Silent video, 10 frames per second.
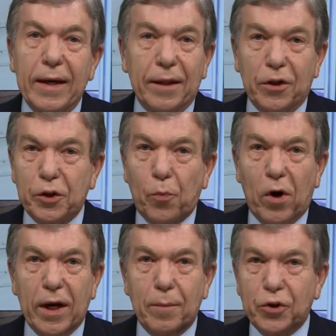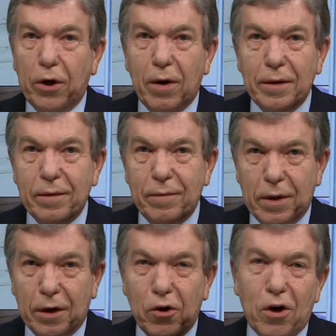At this point, I'm chairing
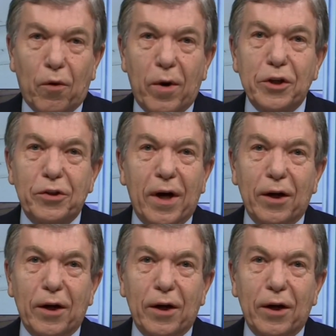the inauguration.